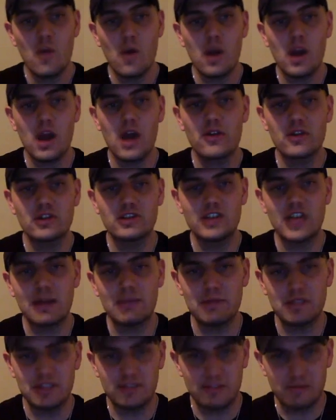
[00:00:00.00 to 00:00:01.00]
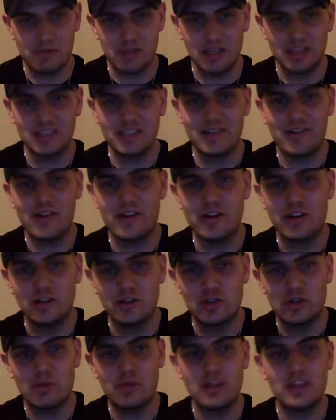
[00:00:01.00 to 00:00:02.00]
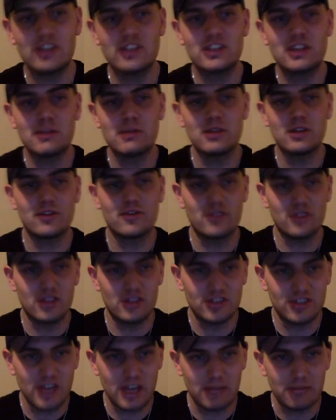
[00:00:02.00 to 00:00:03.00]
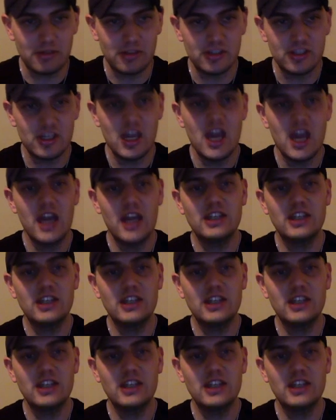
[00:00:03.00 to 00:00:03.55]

While other segments of the military are contributing similar for their segments,